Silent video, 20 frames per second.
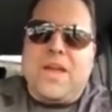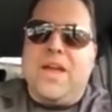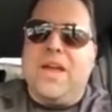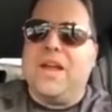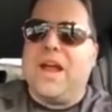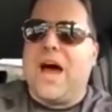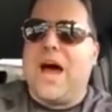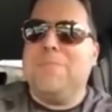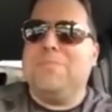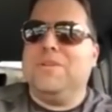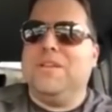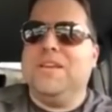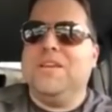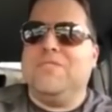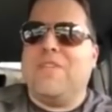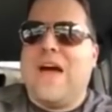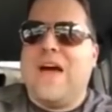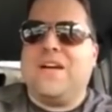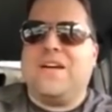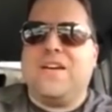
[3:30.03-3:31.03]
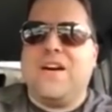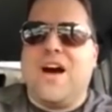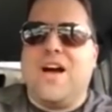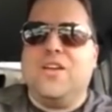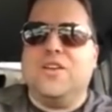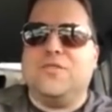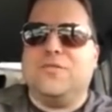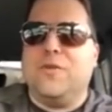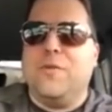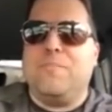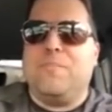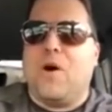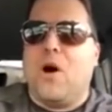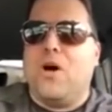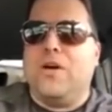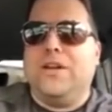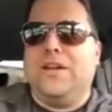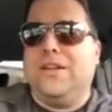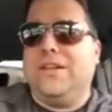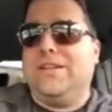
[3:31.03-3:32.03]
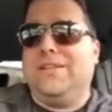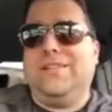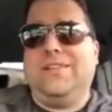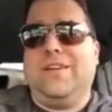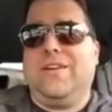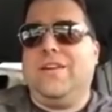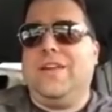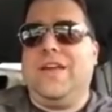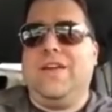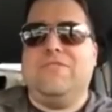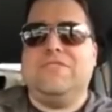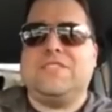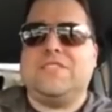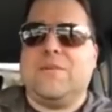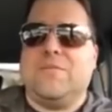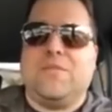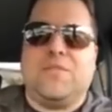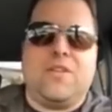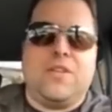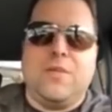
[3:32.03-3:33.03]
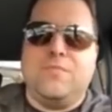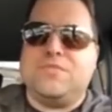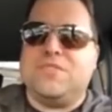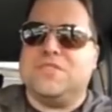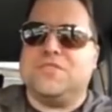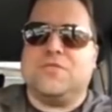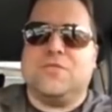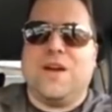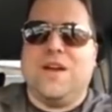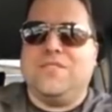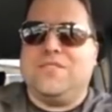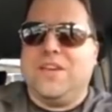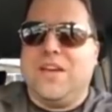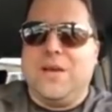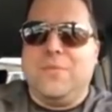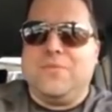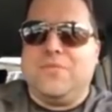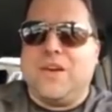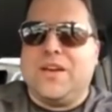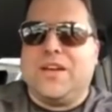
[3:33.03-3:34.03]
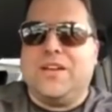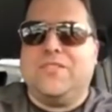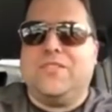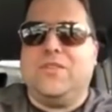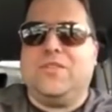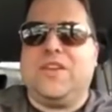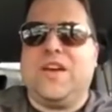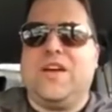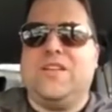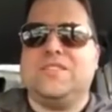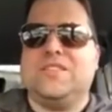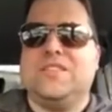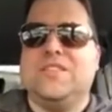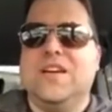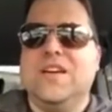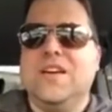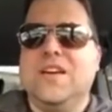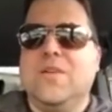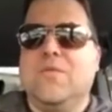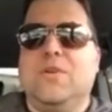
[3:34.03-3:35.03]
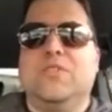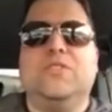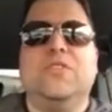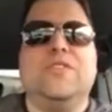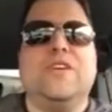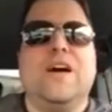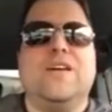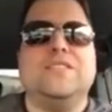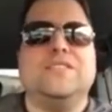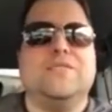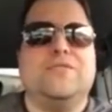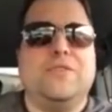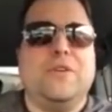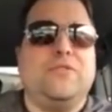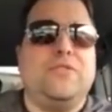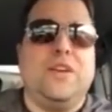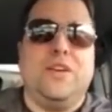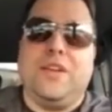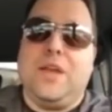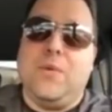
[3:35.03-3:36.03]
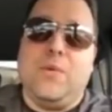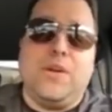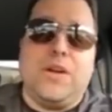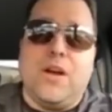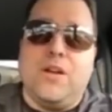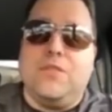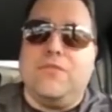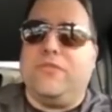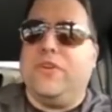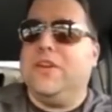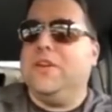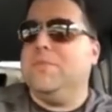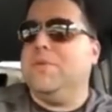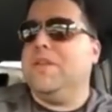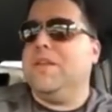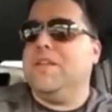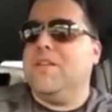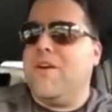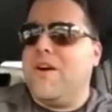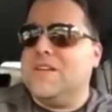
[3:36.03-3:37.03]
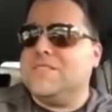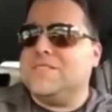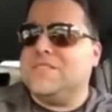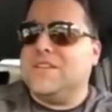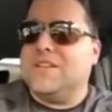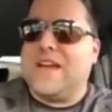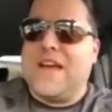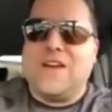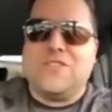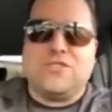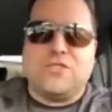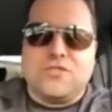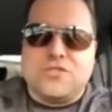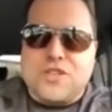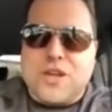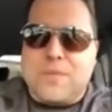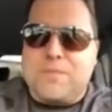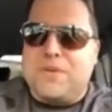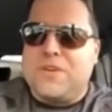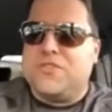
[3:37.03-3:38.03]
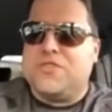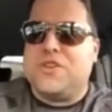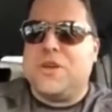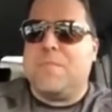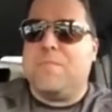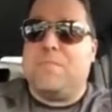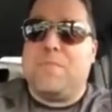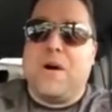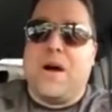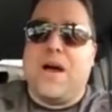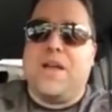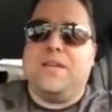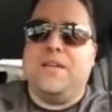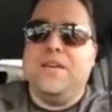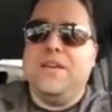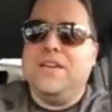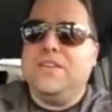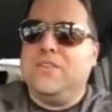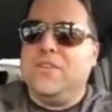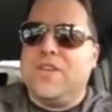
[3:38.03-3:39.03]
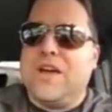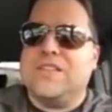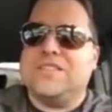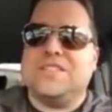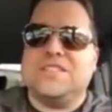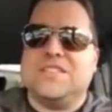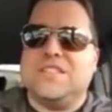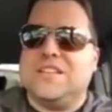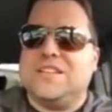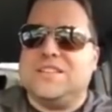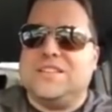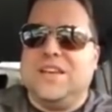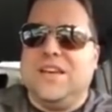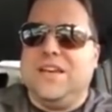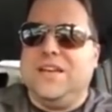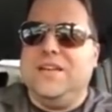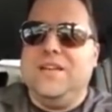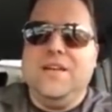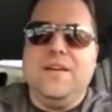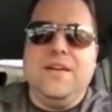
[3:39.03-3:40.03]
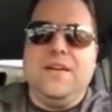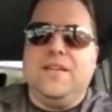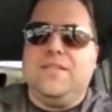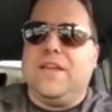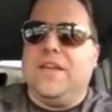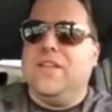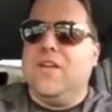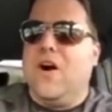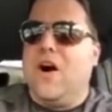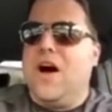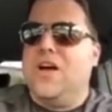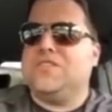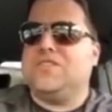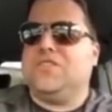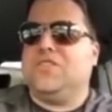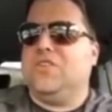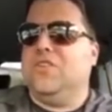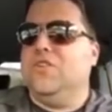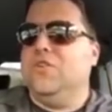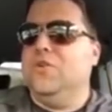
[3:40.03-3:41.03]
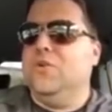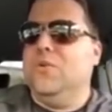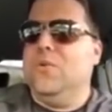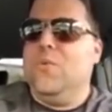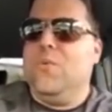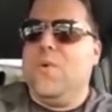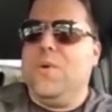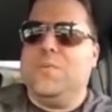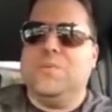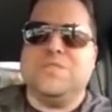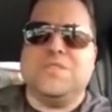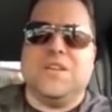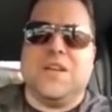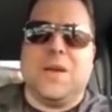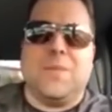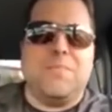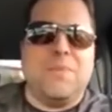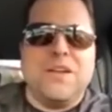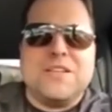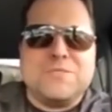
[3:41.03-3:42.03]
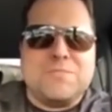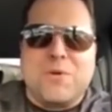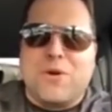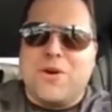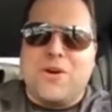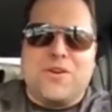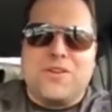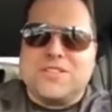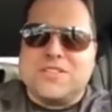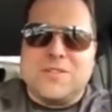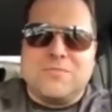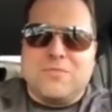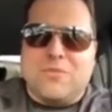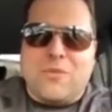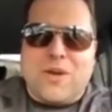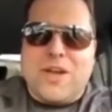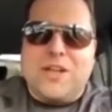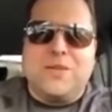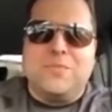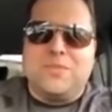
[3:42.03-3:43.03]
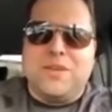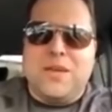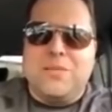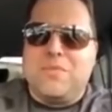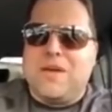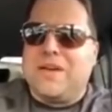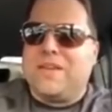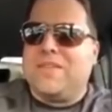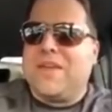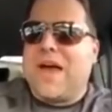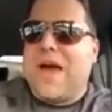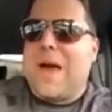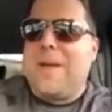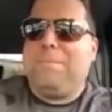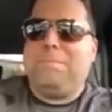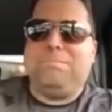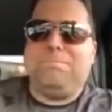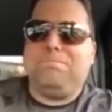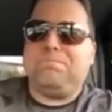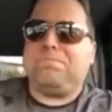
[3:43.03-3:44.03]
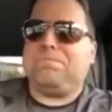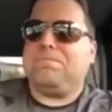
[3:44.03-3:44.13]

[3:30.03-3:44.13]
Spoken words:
And I believe that in college football. And, you know, even some of Clemson's great teams, like in 2015, they went undefeated, but they lost to the national championship. But 2016, they lost to, what was it, like Pittsburgh or some random team like that.